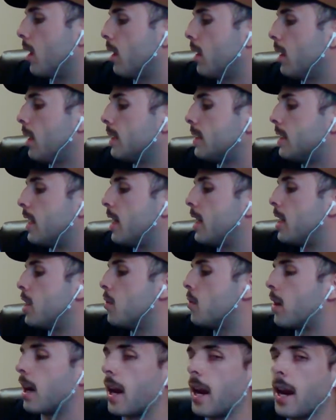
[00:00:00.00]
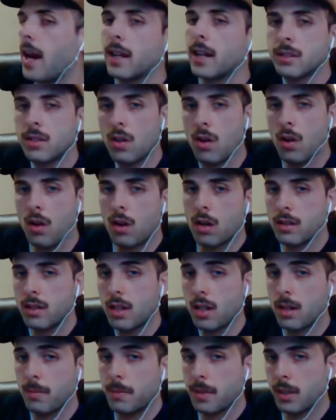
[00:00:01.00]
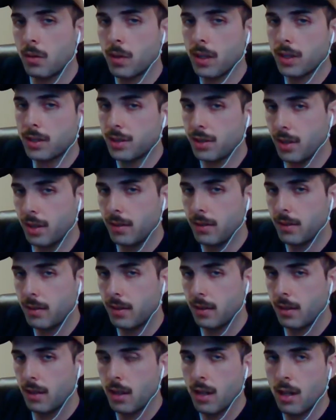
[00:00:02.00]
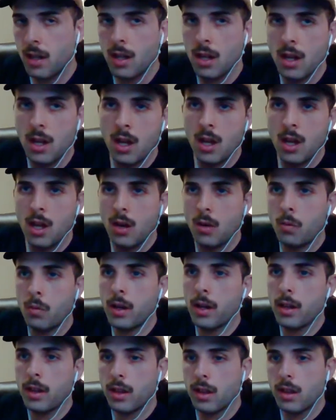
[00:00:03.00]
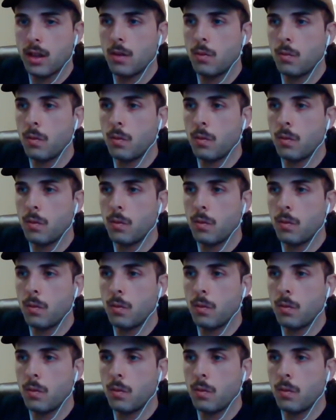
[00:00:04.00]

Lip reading: let's say you want to answer our topic question with